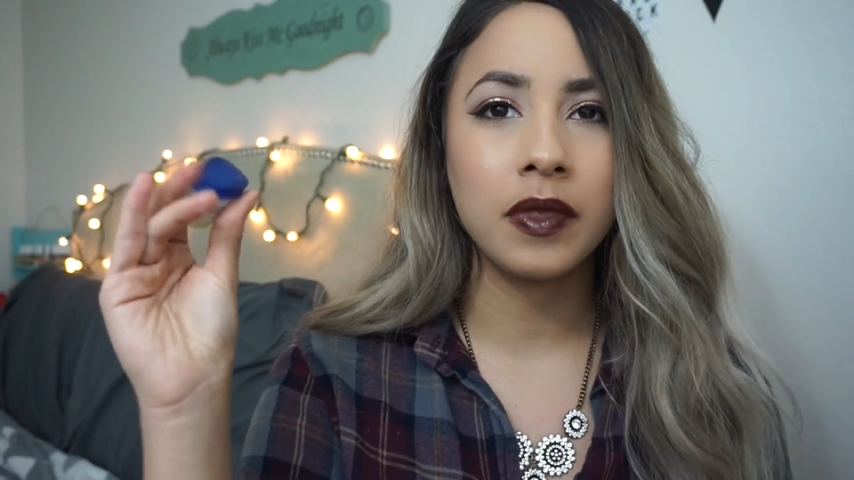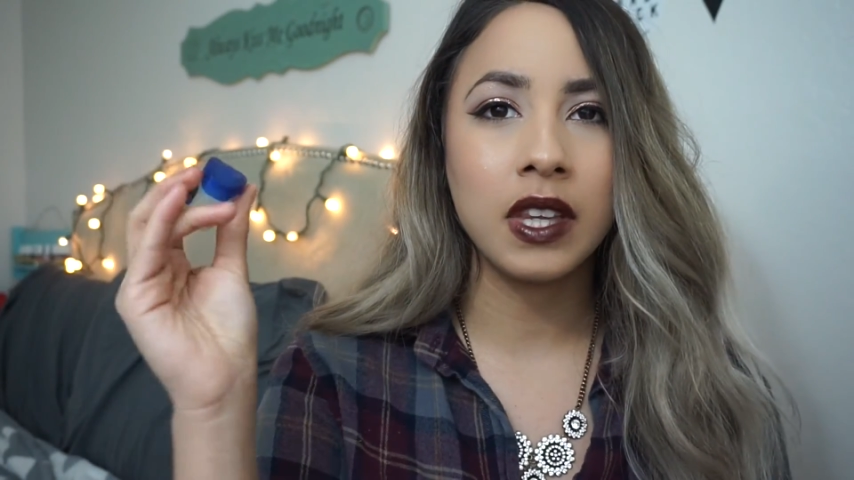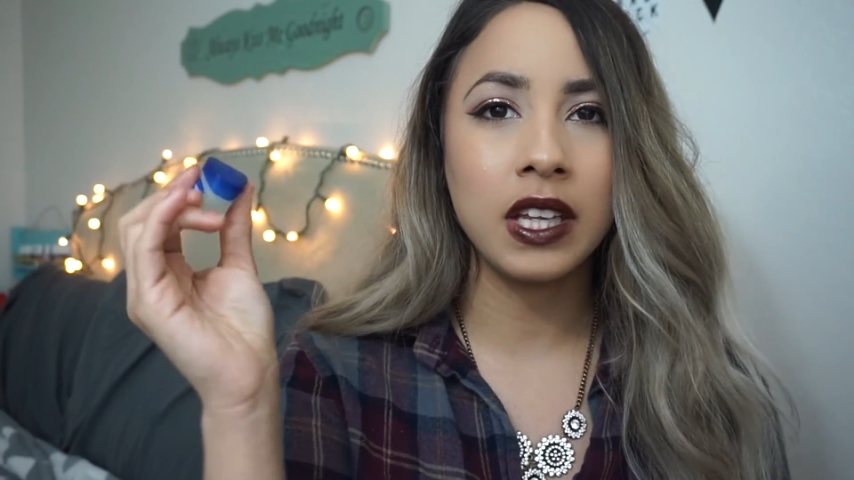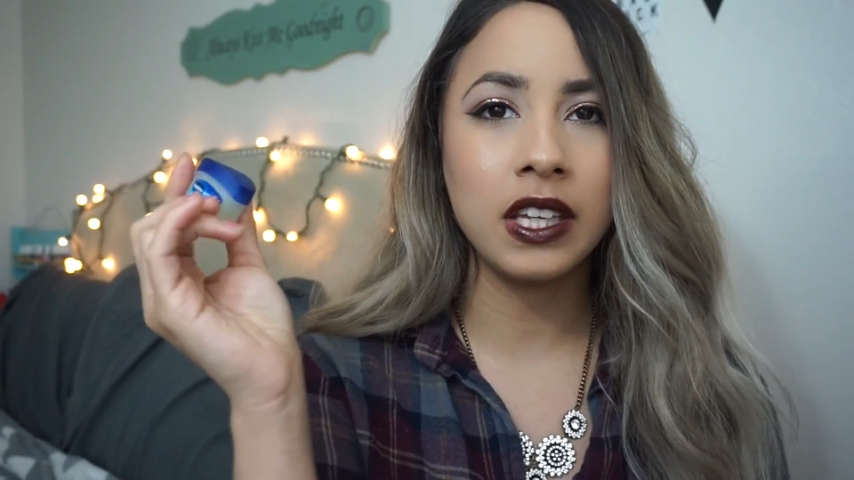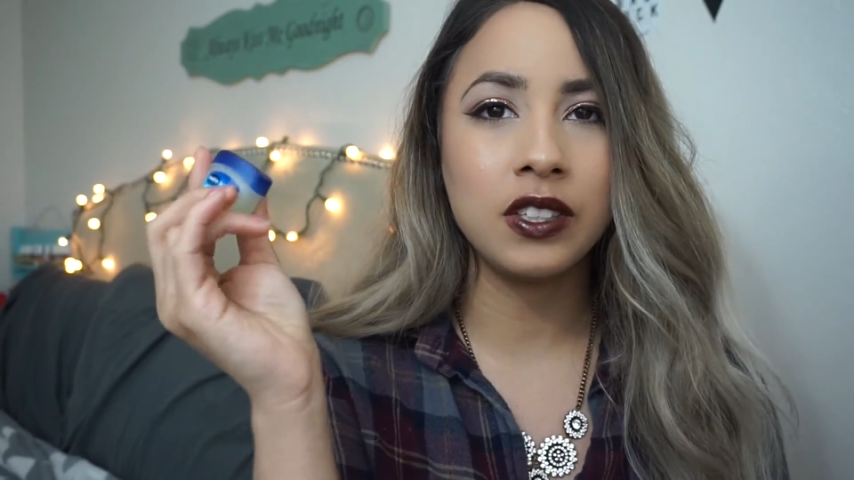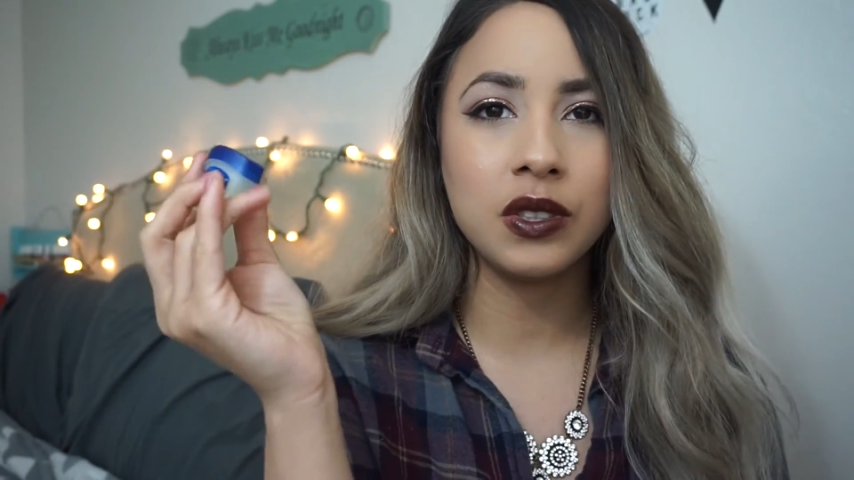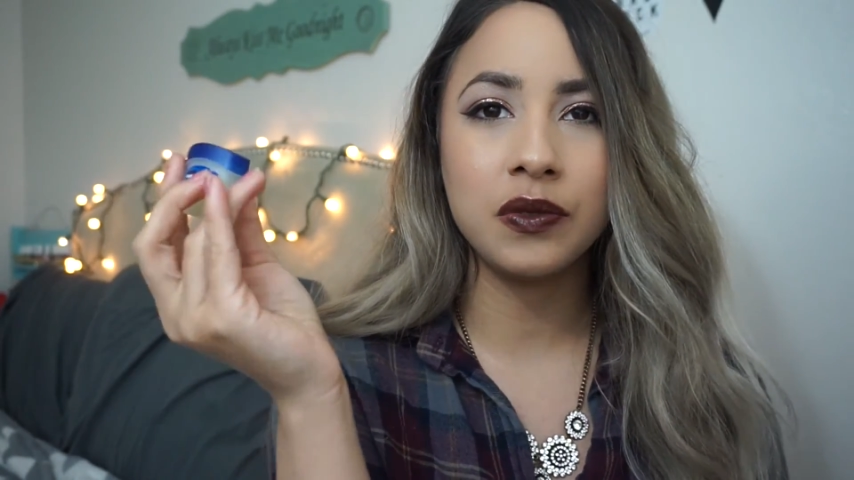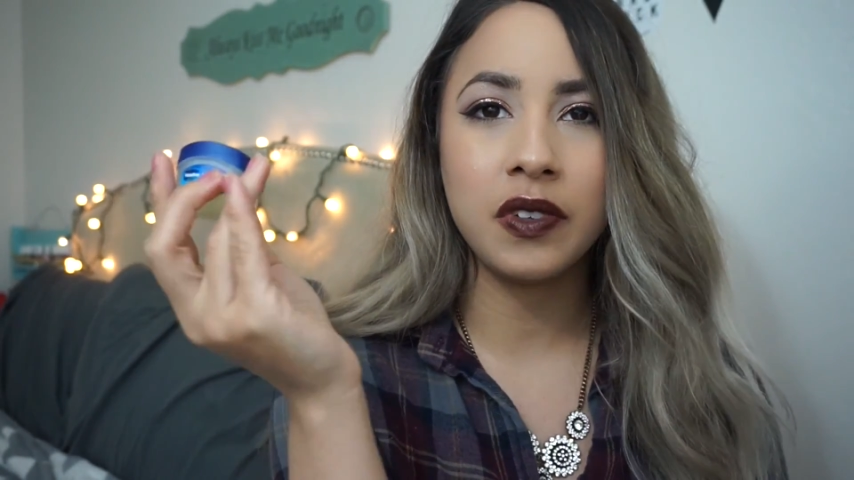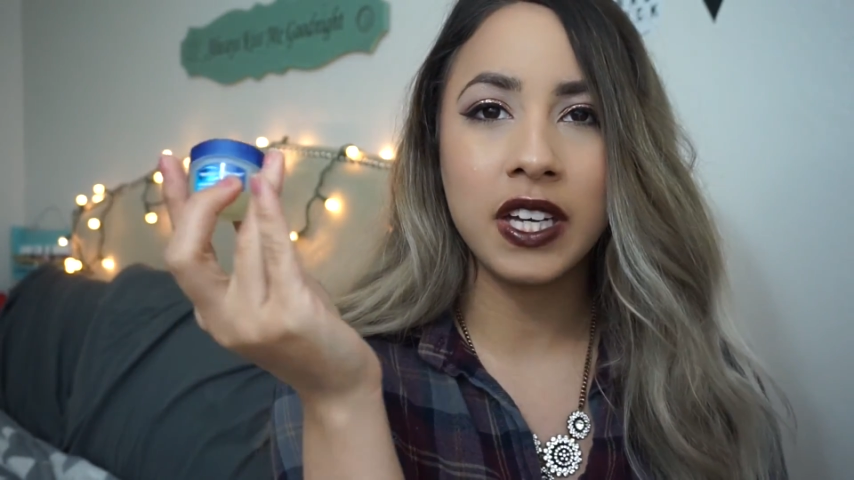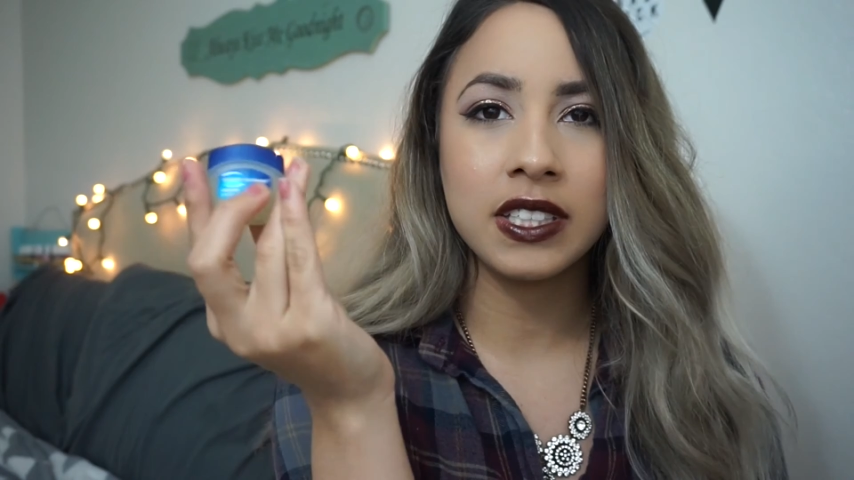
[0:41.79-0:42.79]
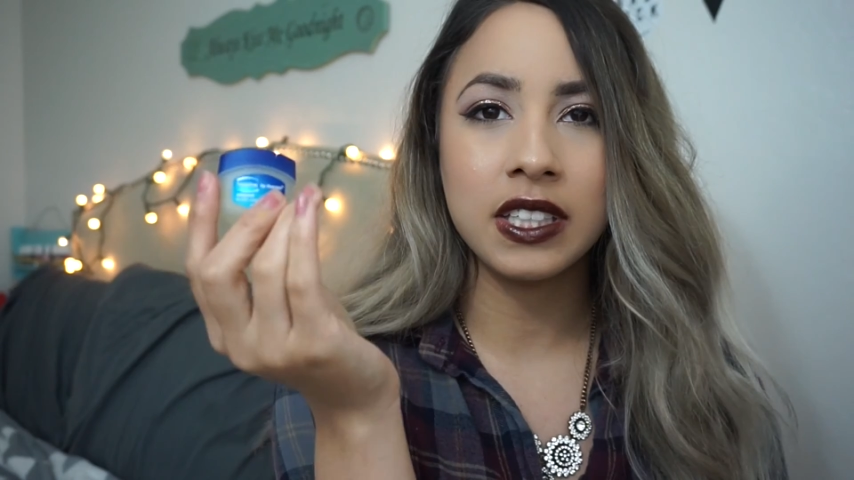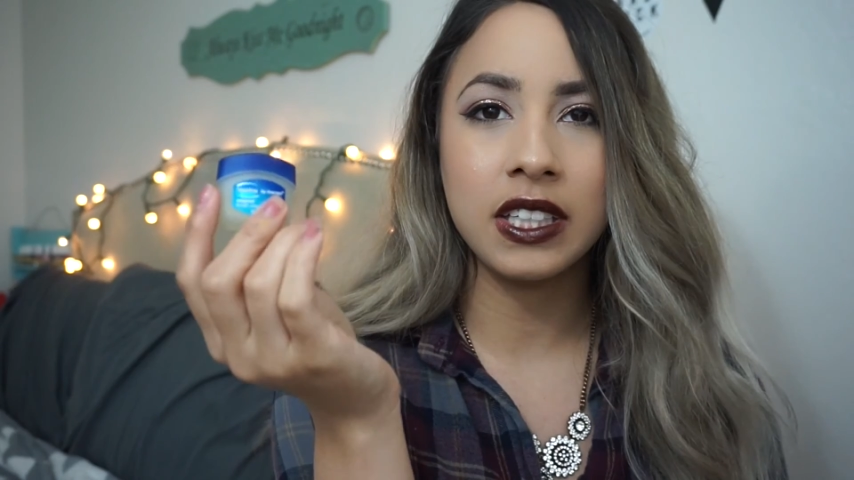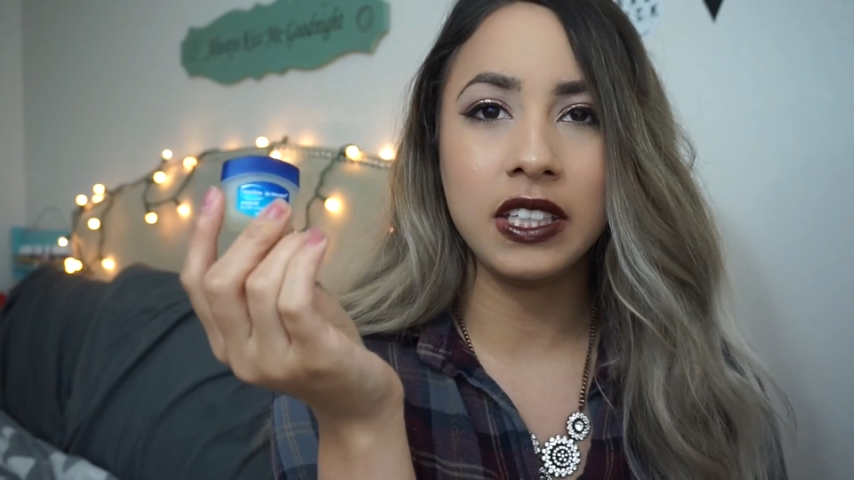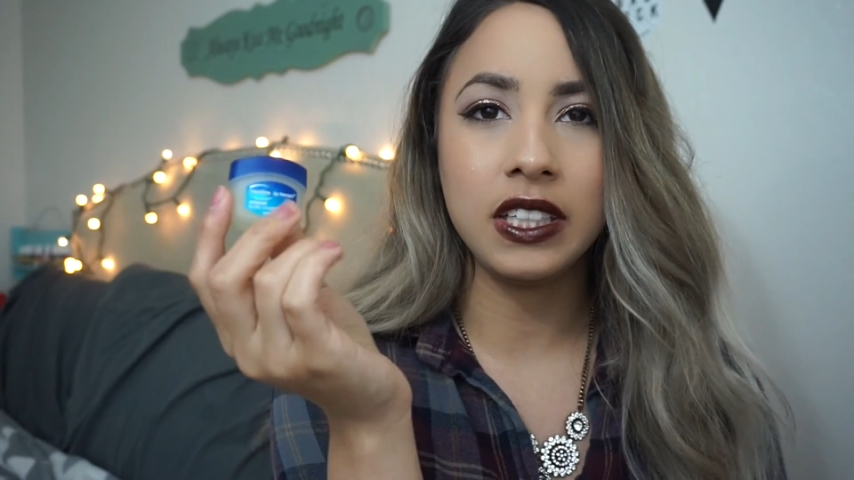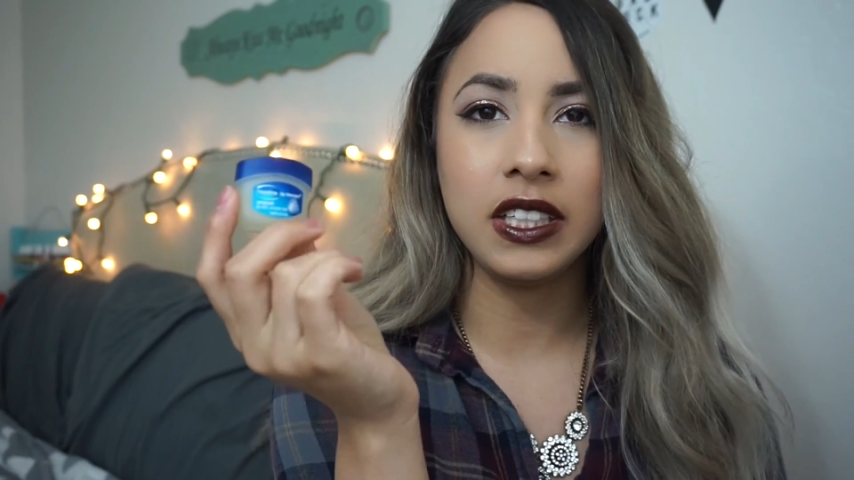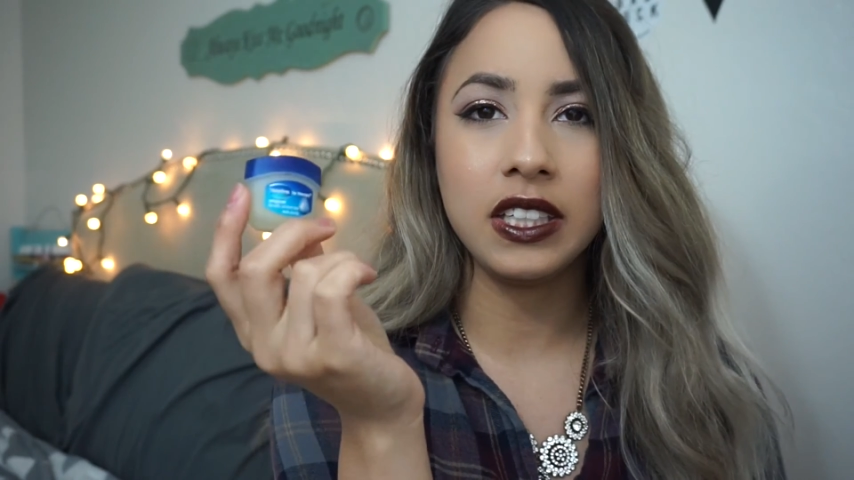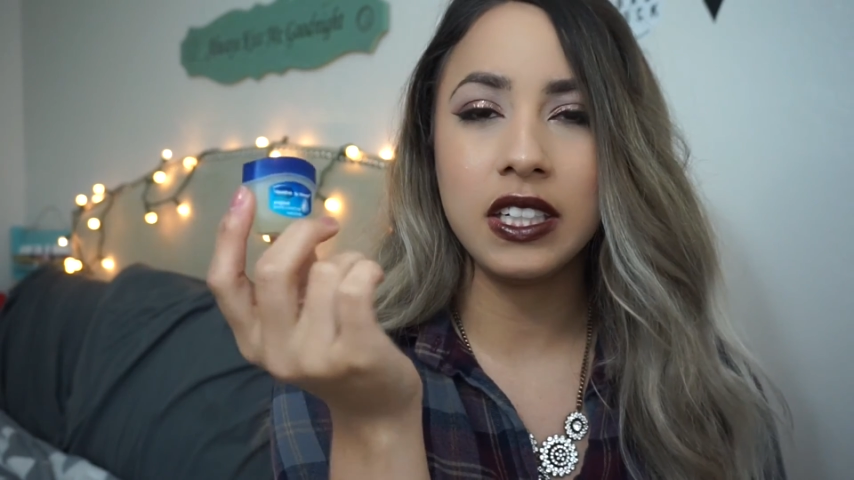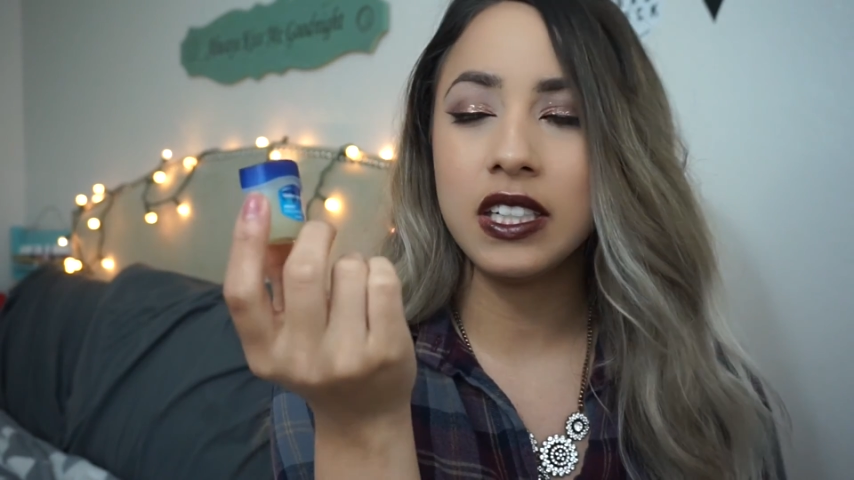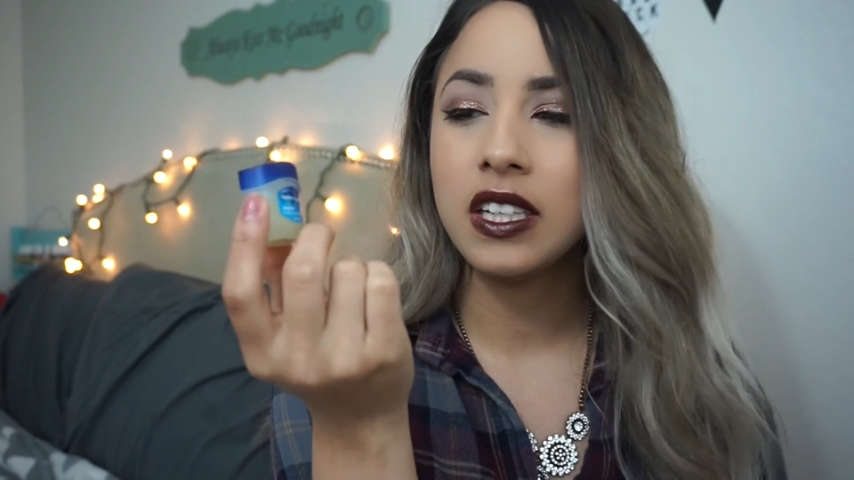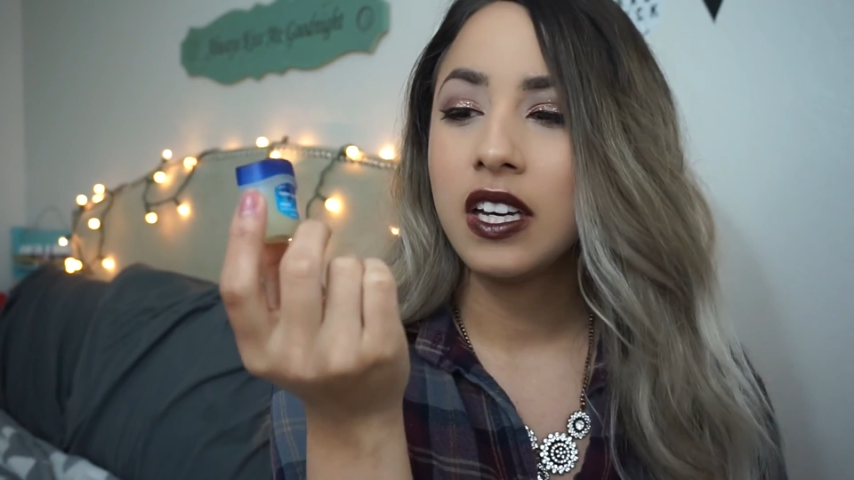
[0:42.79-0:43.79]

the little Vaseline.